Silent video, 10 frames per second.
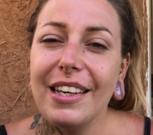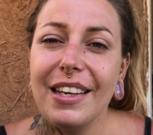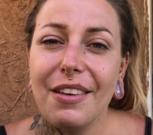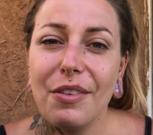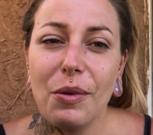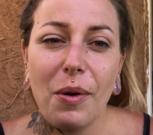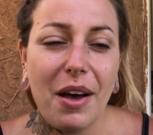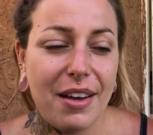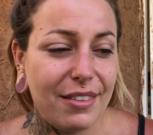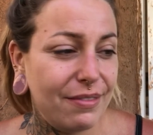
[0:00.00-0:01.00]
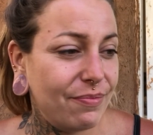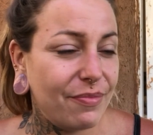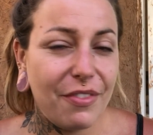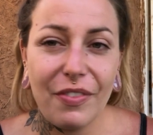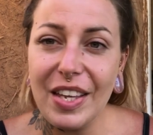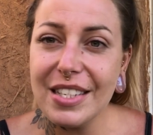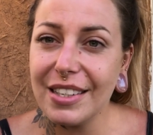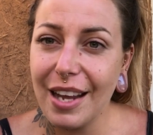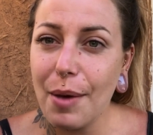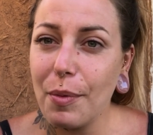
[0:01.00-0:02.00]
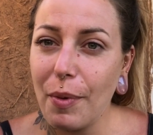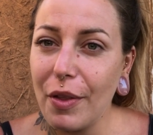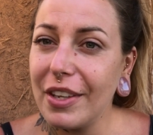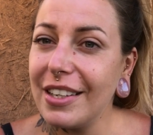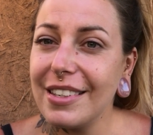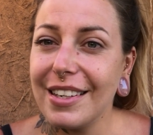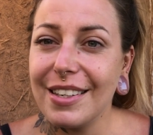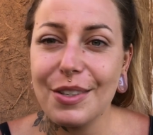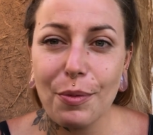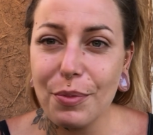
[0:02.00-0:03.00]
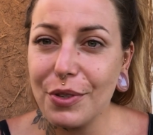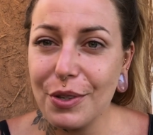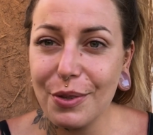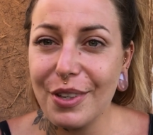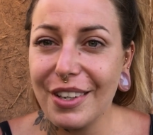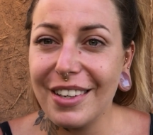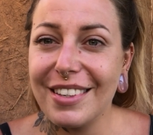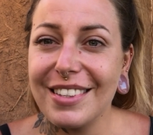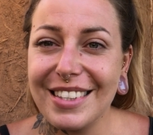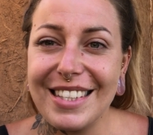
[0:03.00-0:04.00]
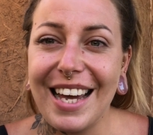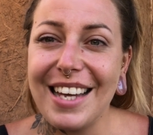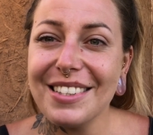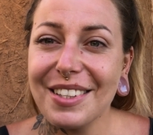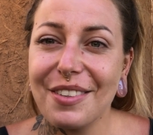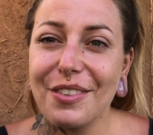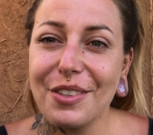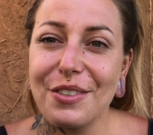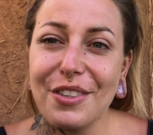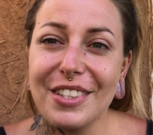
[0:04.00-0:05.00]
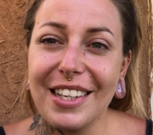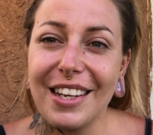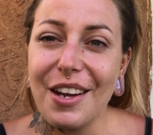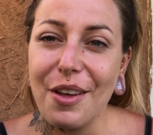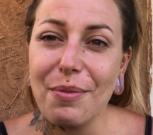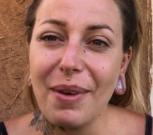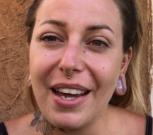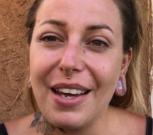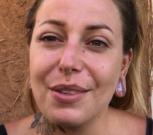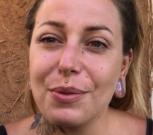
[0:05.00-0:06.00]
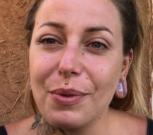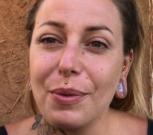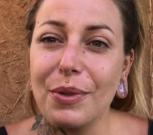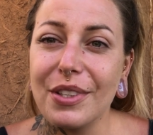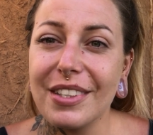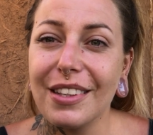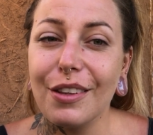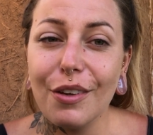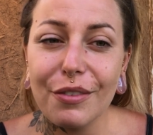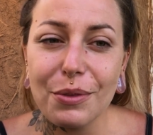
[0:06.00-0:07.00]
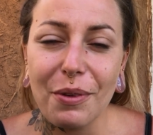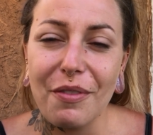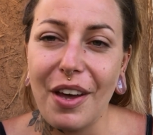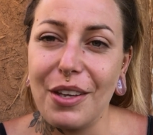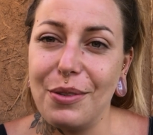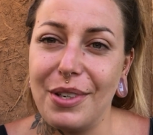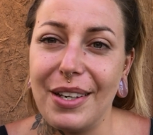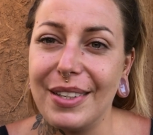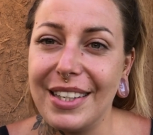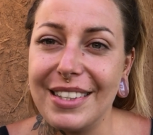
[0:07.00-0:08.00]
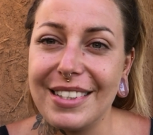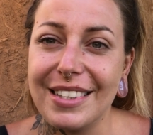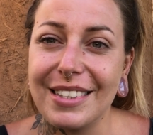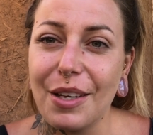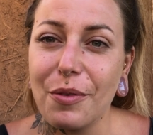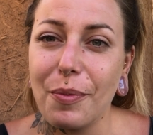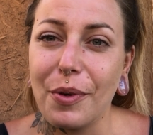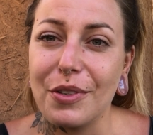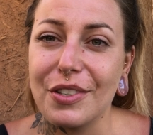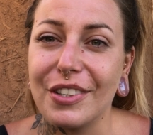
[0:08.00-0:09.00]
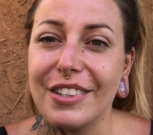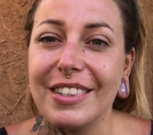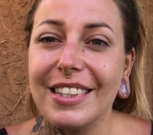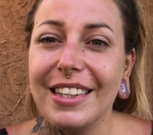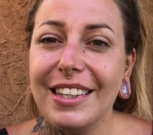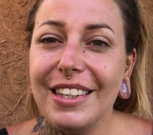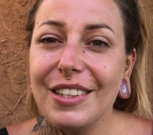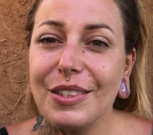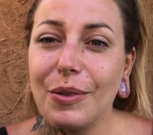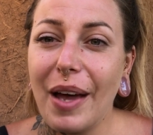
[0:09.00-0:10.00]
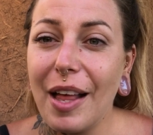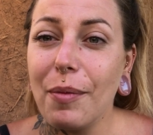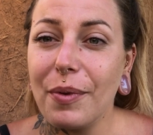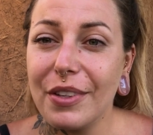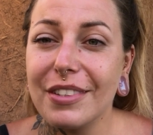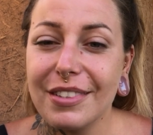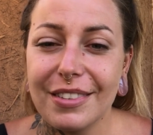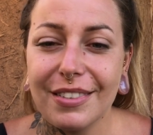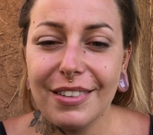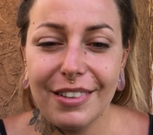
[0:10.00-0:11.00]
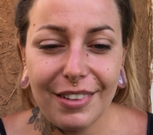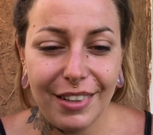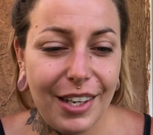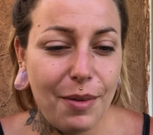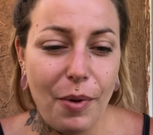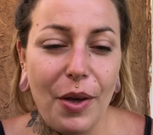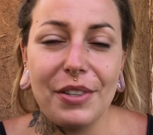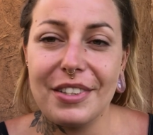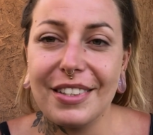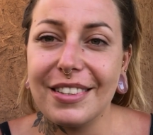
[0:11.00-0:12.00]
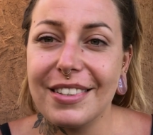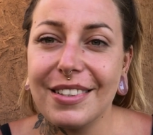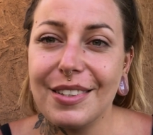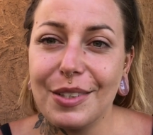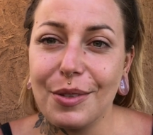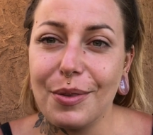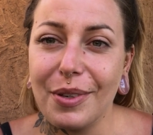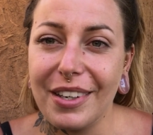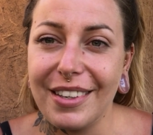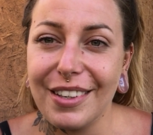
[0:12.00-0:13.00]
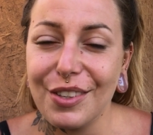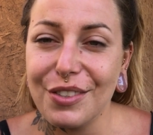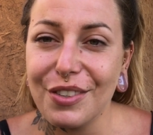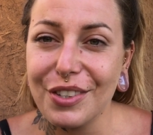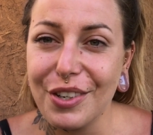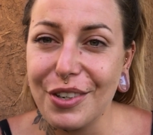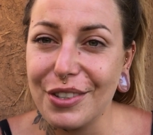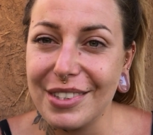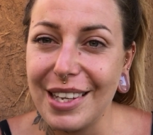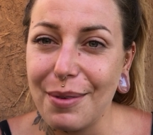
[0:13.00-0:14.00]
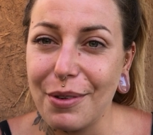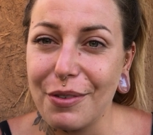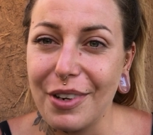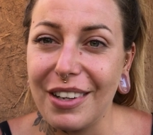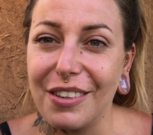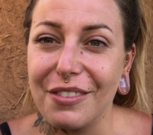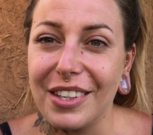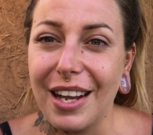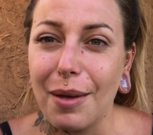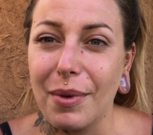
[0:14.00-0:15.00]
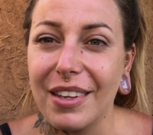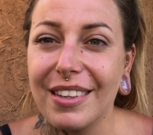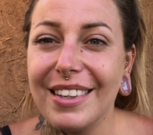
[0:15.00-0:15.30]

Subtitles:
if you are fit and able-bodied and up to the task of constructing an earthbag house, we would love to invite you down here to the south of Portugal to help us in person to construct a whole stable for our lovely neighbour.